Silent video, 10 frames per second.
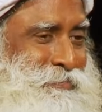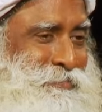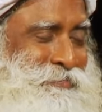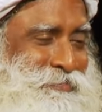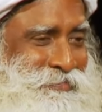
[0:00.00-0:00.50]

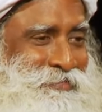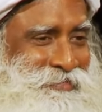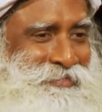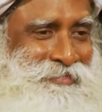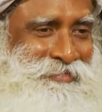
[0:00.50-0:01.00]

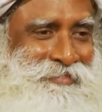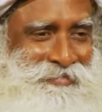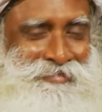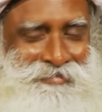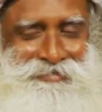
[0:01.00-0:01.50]

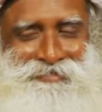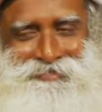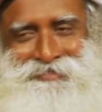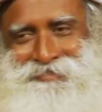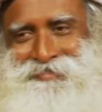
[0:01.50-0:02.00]

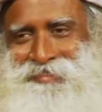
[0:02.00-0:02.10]
[no speech]